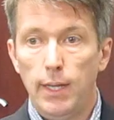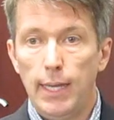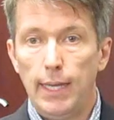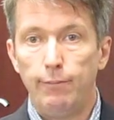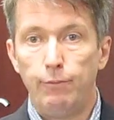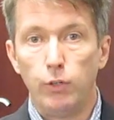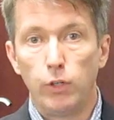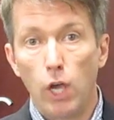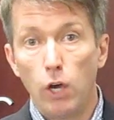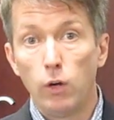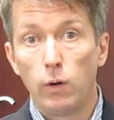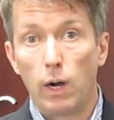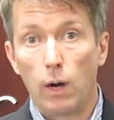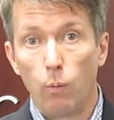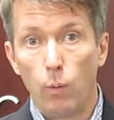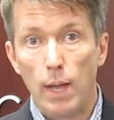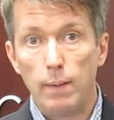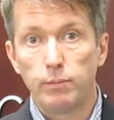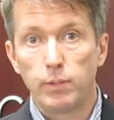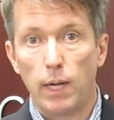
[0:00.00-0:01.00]
If you go to our
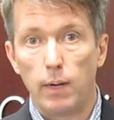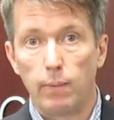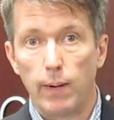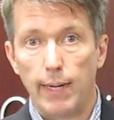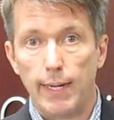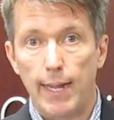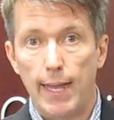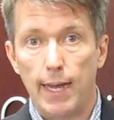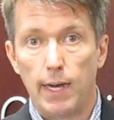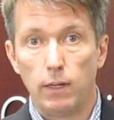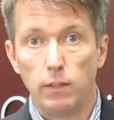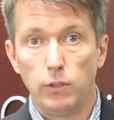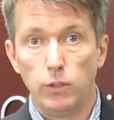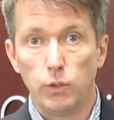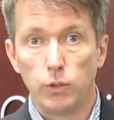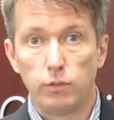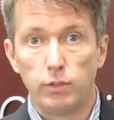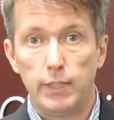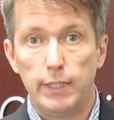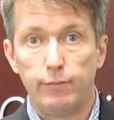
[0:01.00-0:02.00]
website right now,
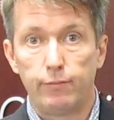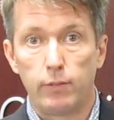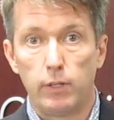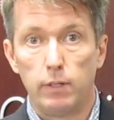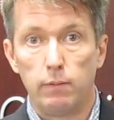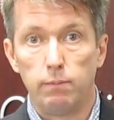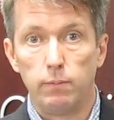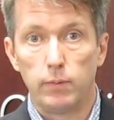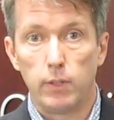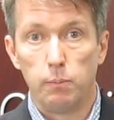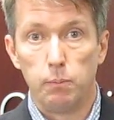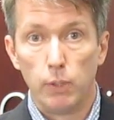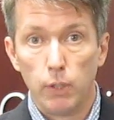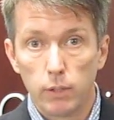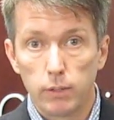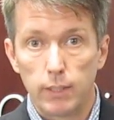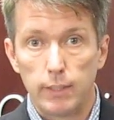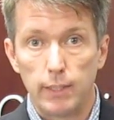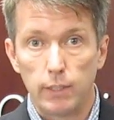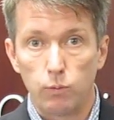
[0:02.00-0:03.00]
you'll see from the
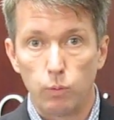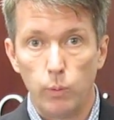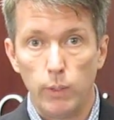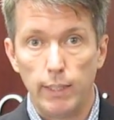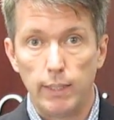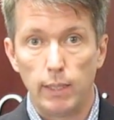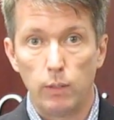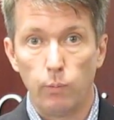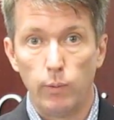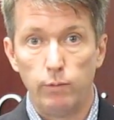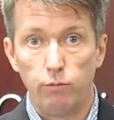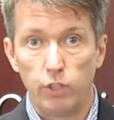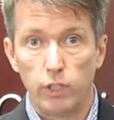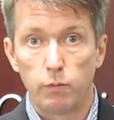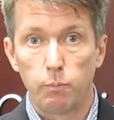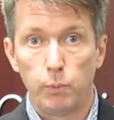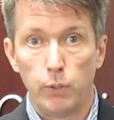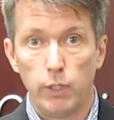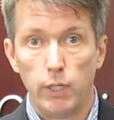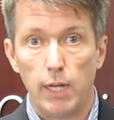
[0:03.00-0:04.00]
bulletin this week that we
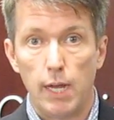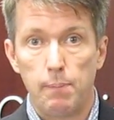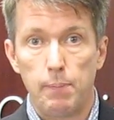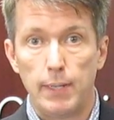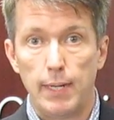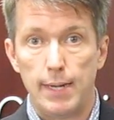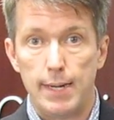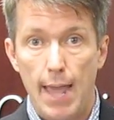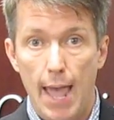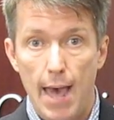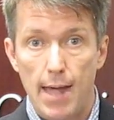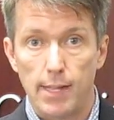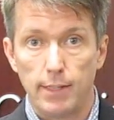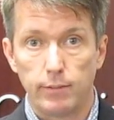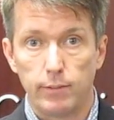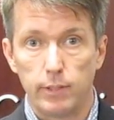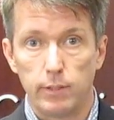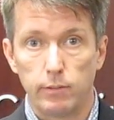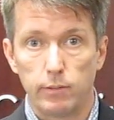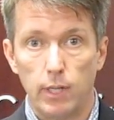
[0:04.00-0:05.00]
just put up an
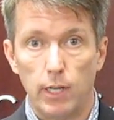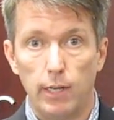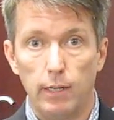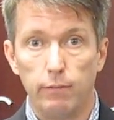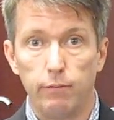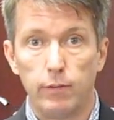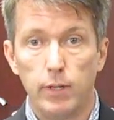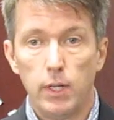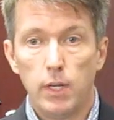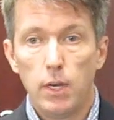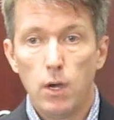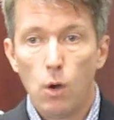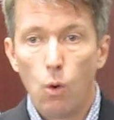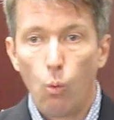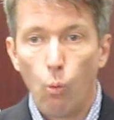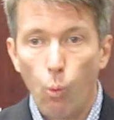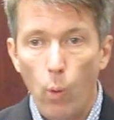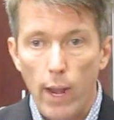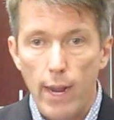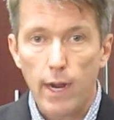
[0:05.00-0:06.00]
analysis of
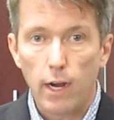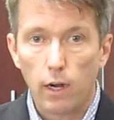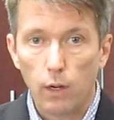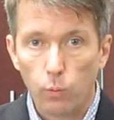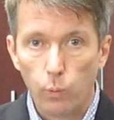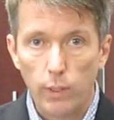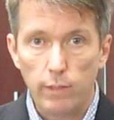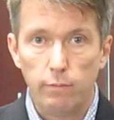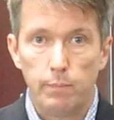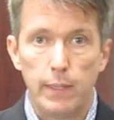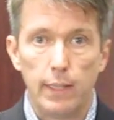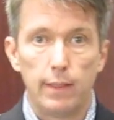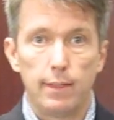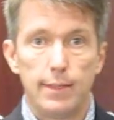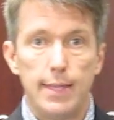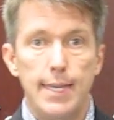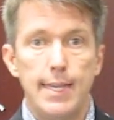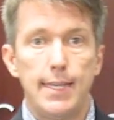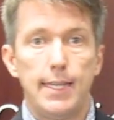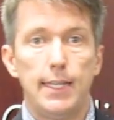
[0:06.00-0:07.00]
where we've been
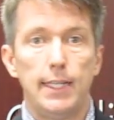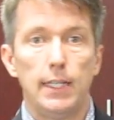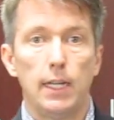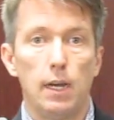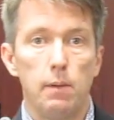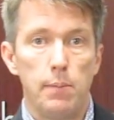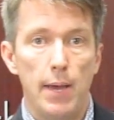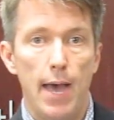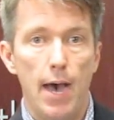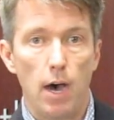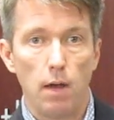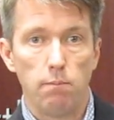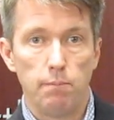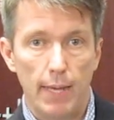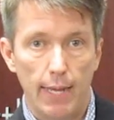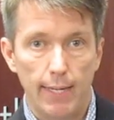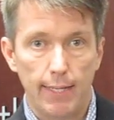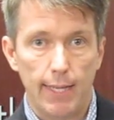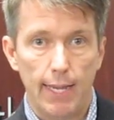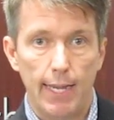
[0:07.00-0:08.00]
thinking about
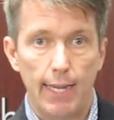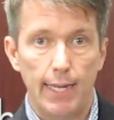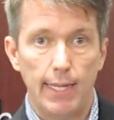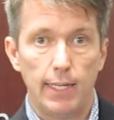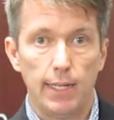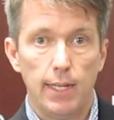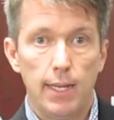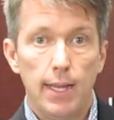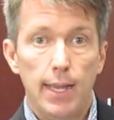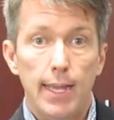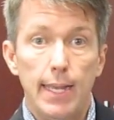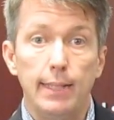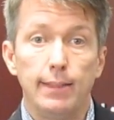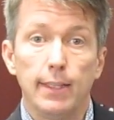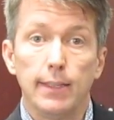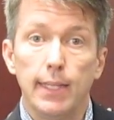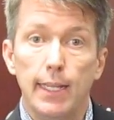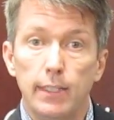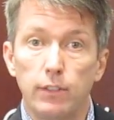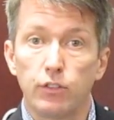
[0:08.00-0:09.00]
Medicaid in
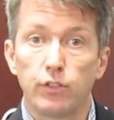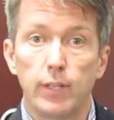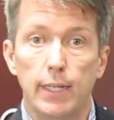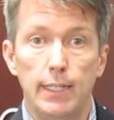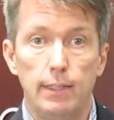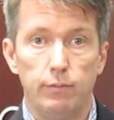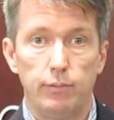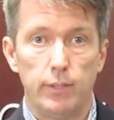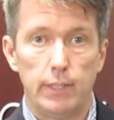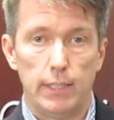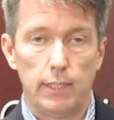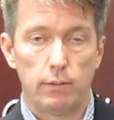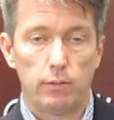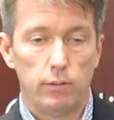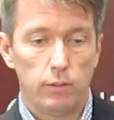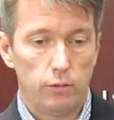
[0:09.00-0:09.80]
the legislative sense.